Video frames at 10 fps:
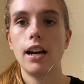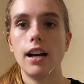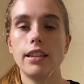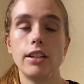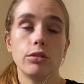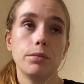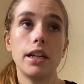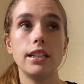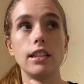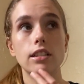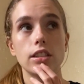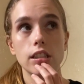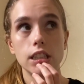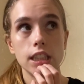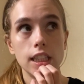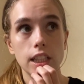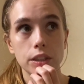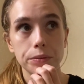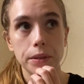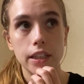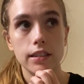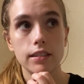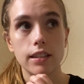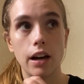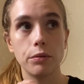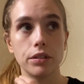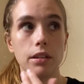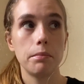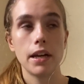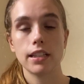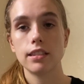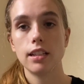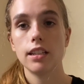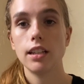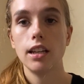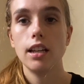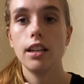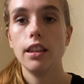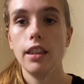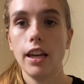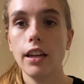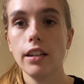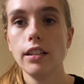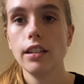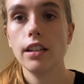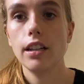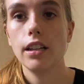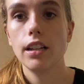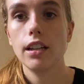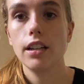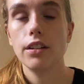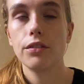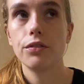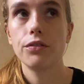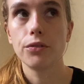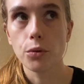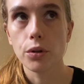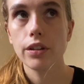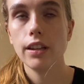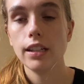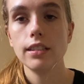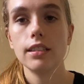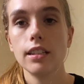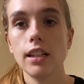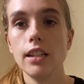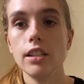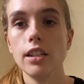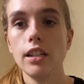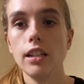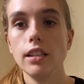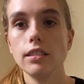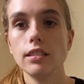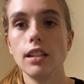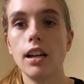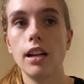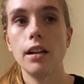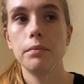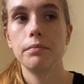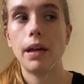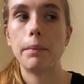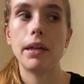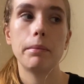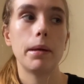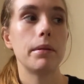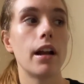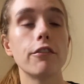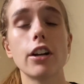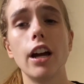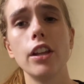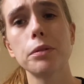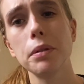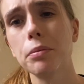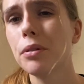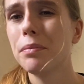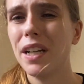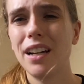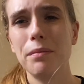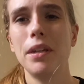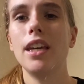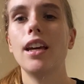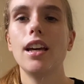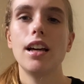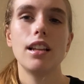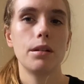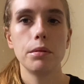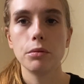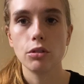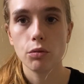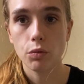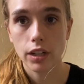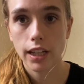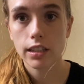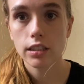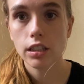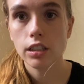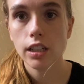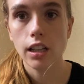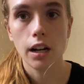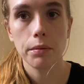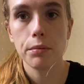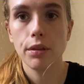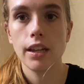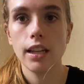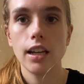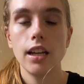they told me I needed surgery. They told me that was the best thing for this condition. I mean, maybe not for other people. It might not be. A lot of people don't want to get surgery. A lot of people think